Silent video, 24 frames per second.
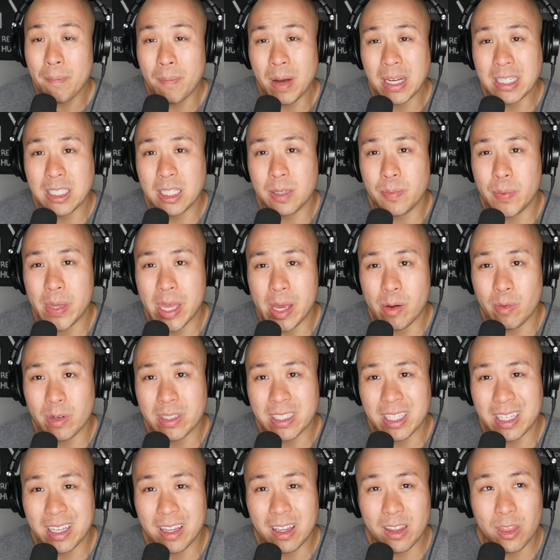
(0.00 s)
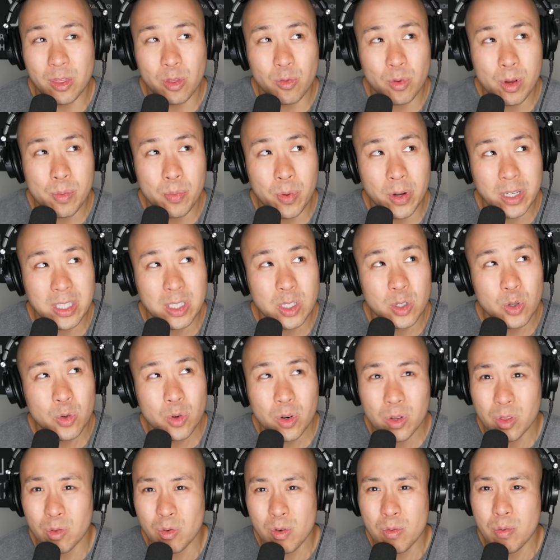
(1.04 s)
My GPA was a 3.2
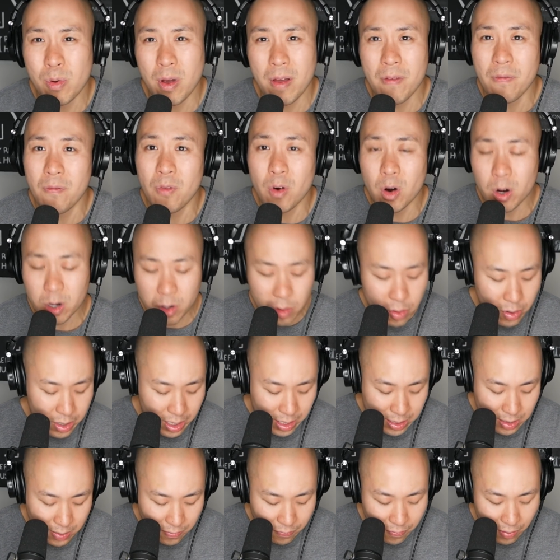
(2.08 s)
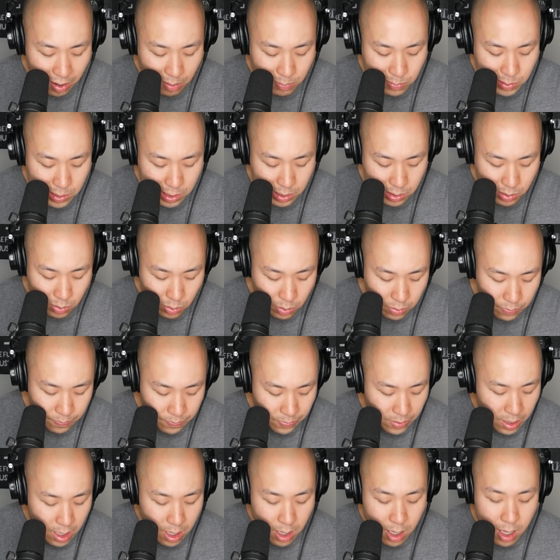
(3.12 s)
or 3.4 going into pharmacy school.
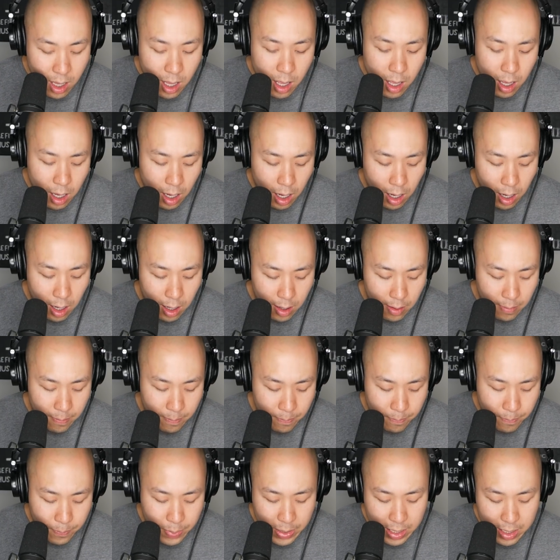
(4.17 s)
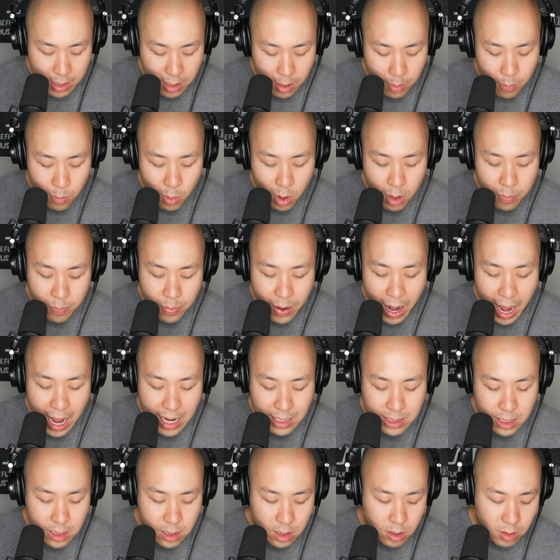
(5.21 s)
But a more
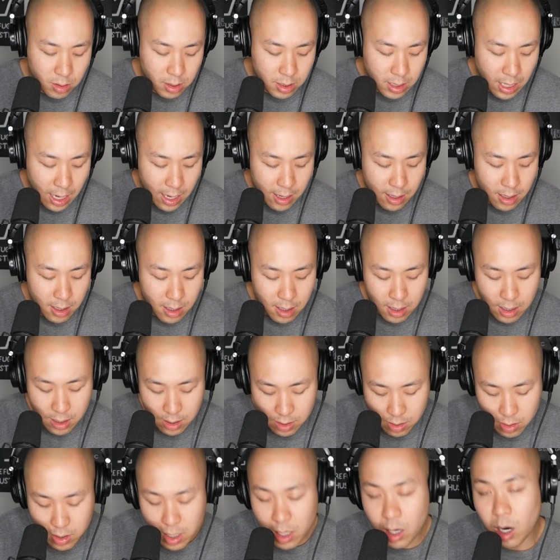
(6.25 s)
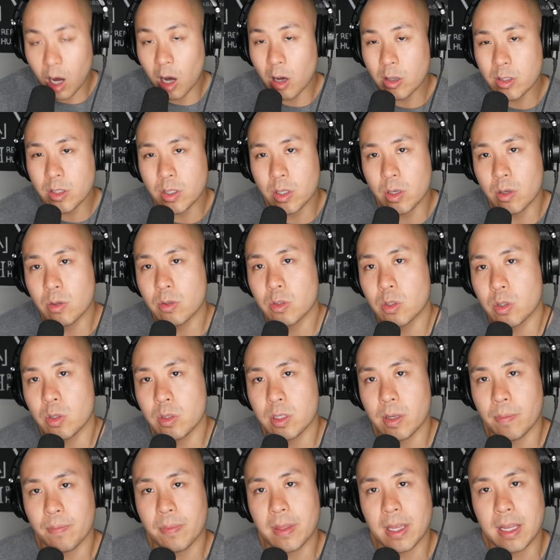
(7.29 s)
practical, you can also do
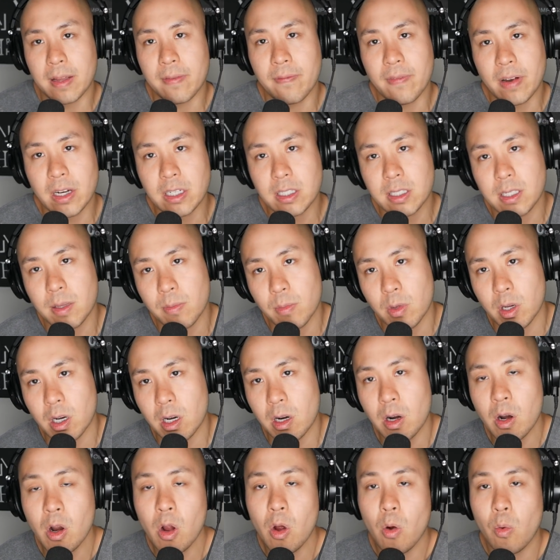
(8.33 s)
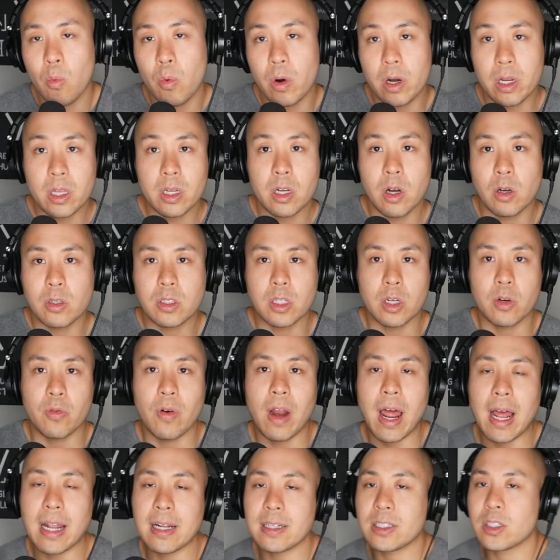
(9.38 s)
something very similar where you go to
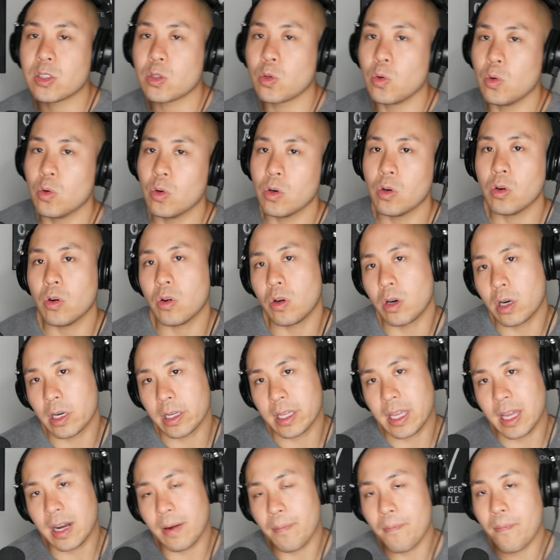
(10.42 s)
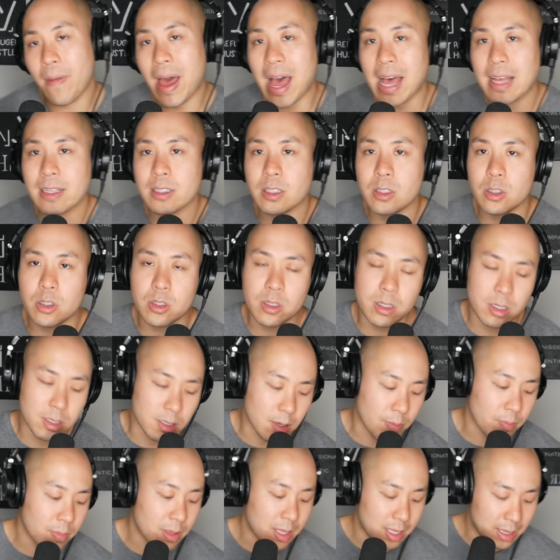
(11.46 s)
grad school or get a master's or
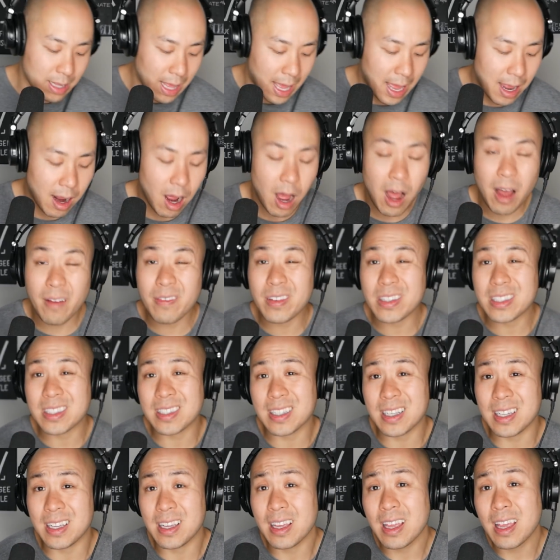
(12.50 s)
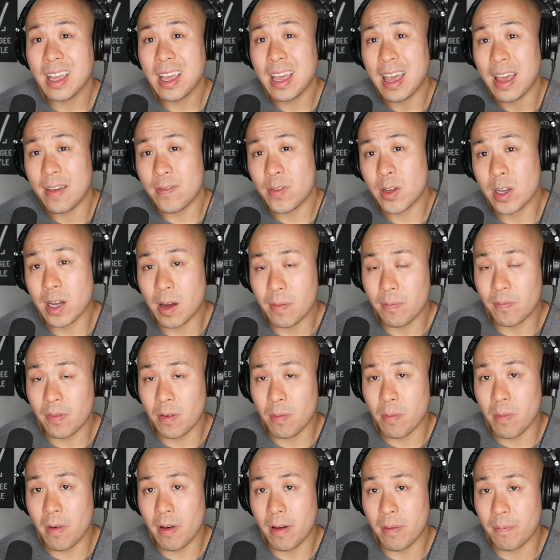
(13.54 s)
something like that. Obviously, if you come
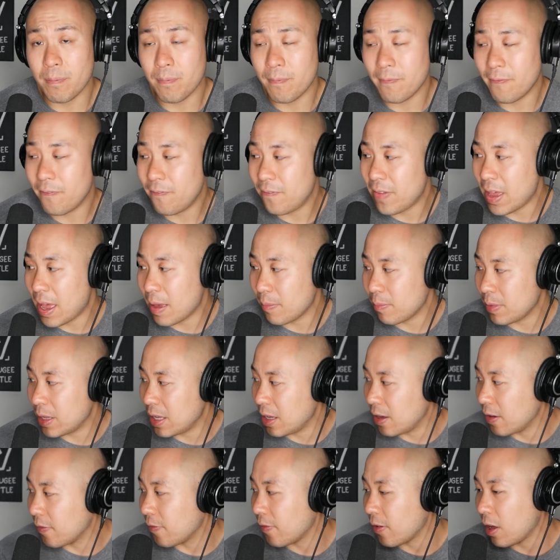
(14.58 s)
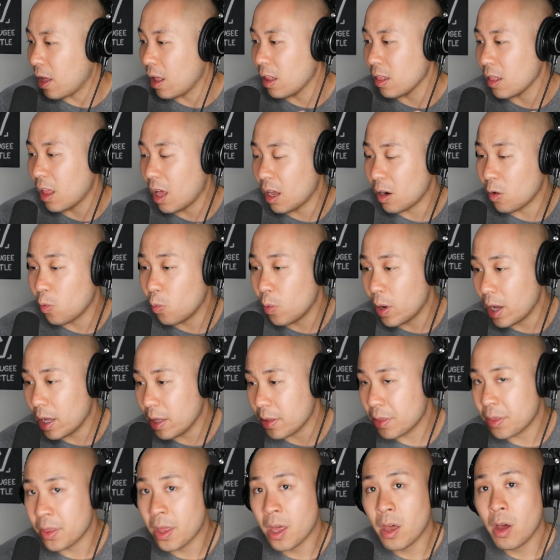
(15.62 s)
from a family of a lot of
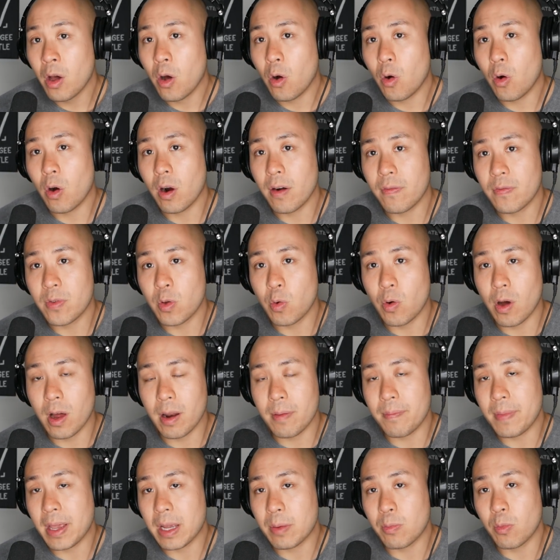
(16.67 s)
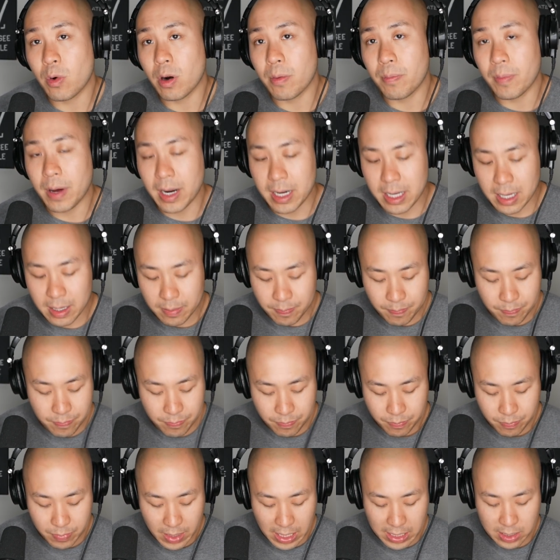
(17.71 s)
wealth, or if you want to make more money,
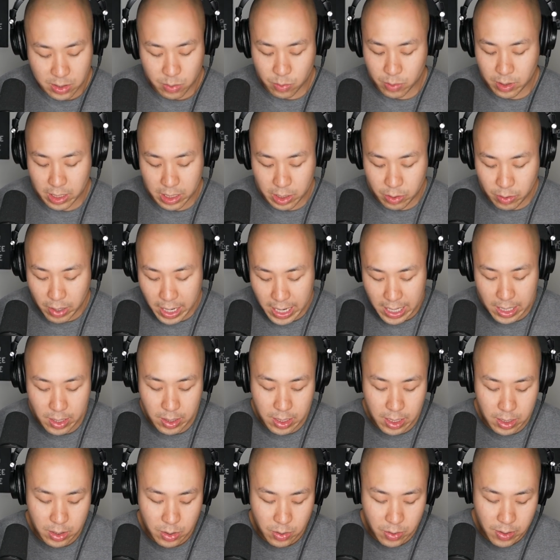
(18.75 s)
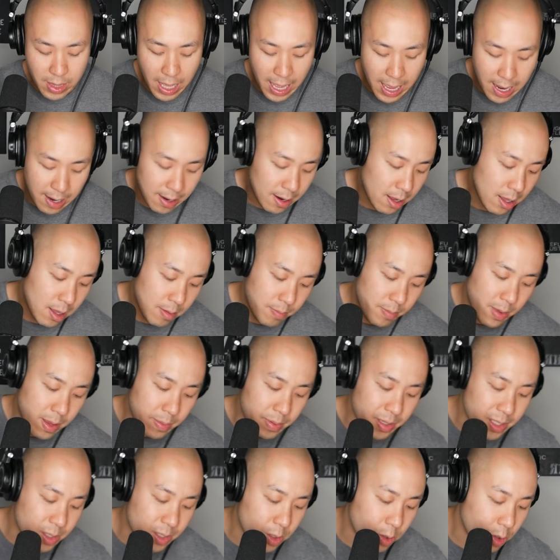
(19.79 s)
that's really great. You can do that.
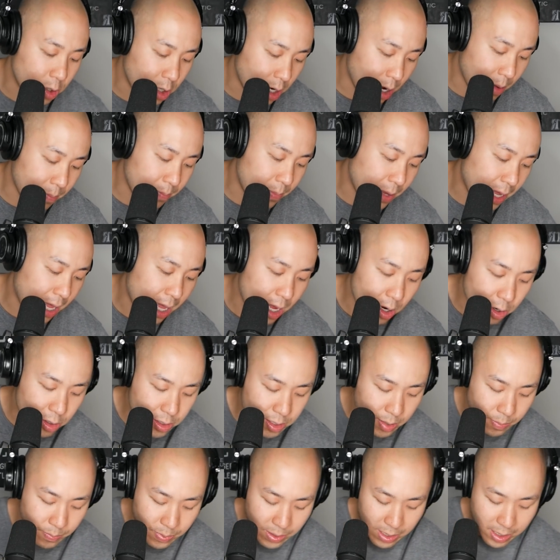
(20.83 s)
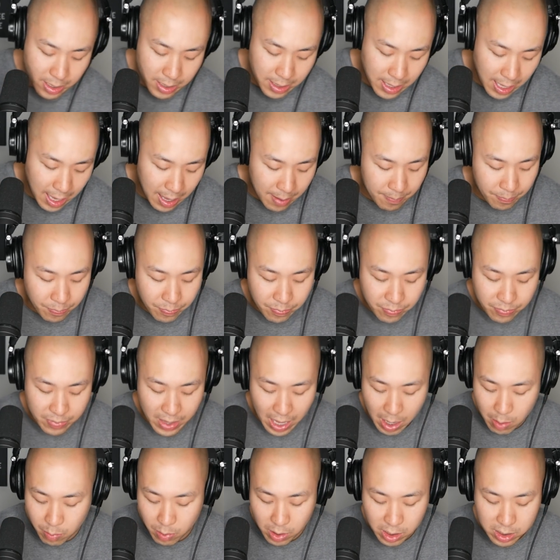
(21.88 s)
Maybe do your MBA or something like that.
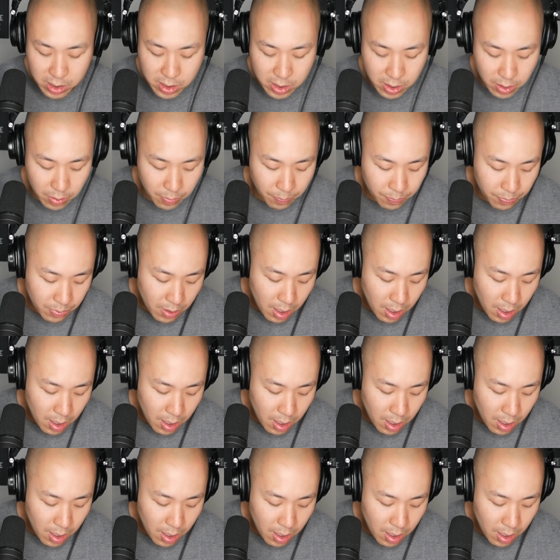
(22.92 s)
That works too.